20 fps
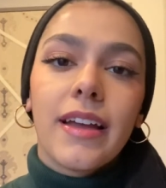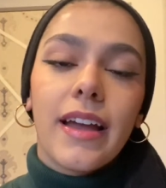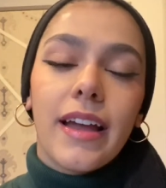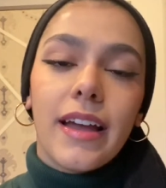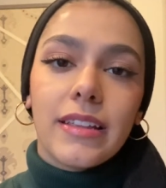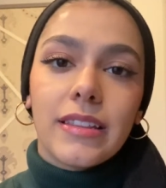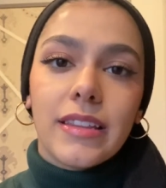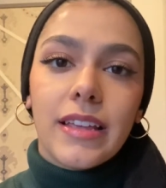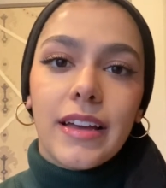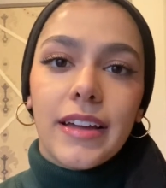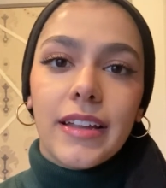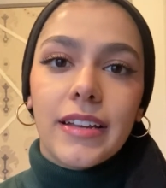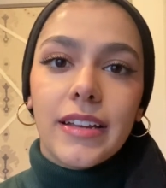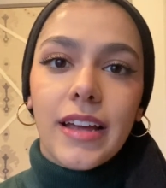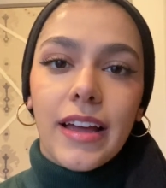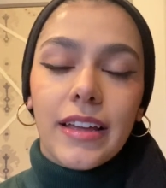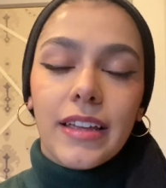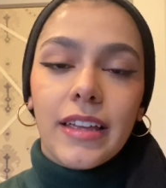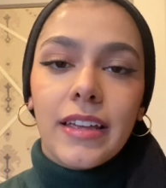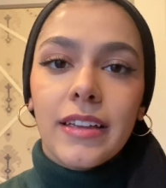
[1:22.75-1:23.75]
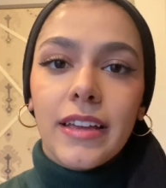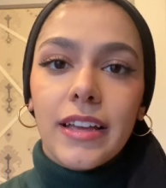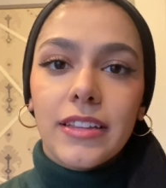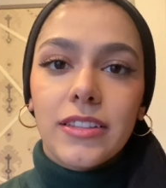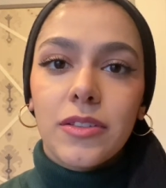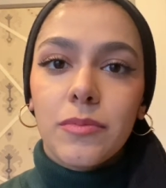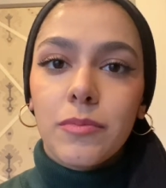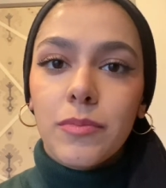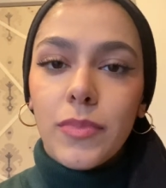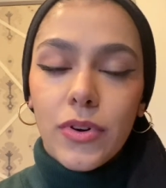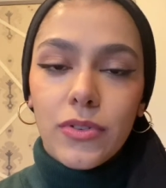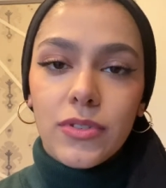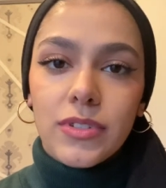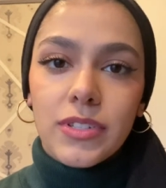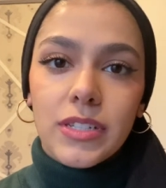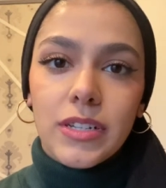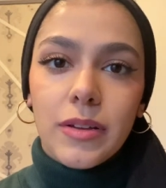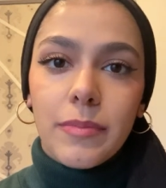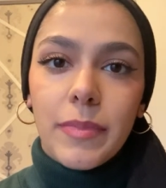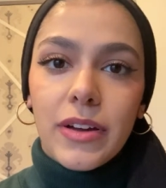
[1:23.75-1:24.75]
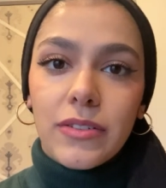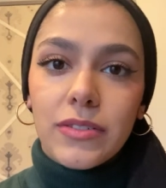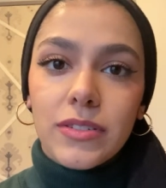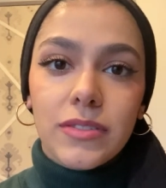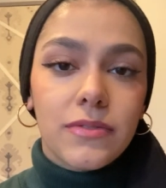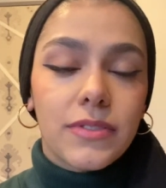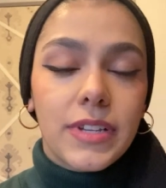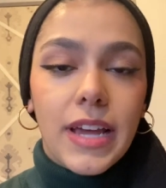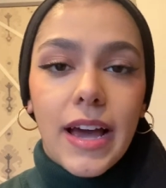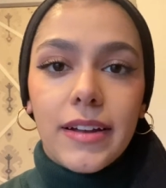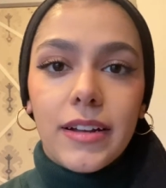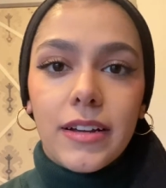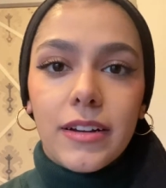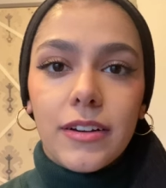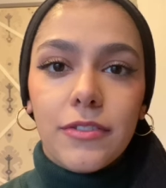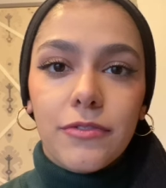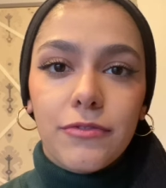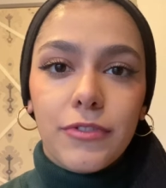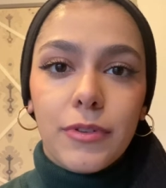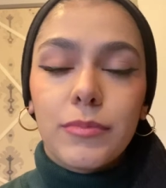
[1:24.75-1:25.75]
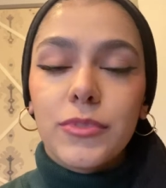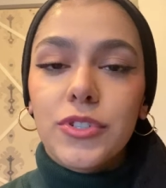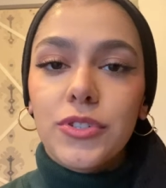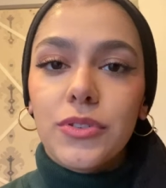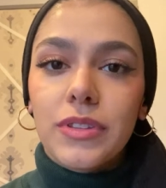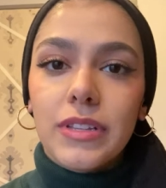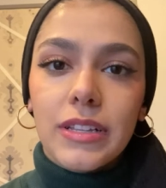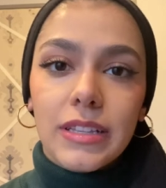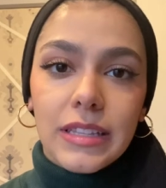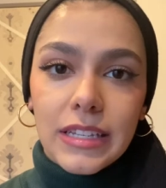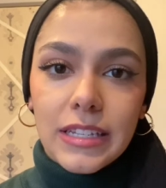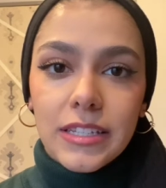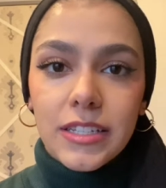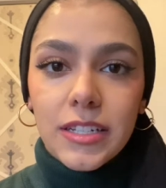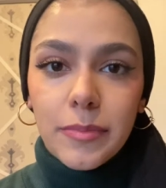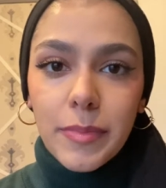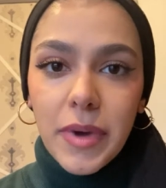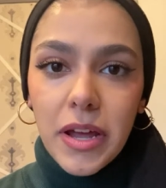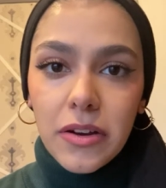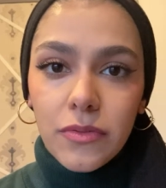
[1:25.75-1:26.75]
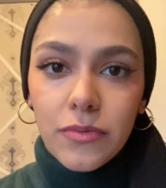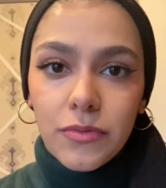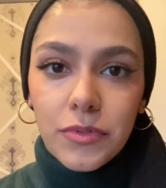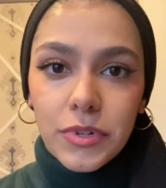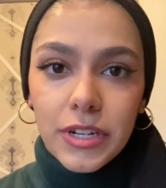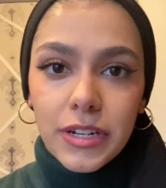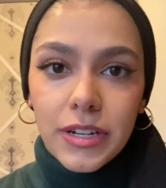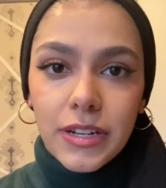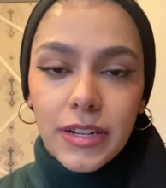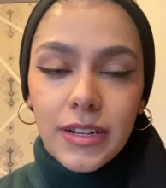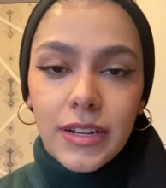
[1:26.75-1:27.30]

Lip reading: and that I can get the most amount of data from doing the least amount of work.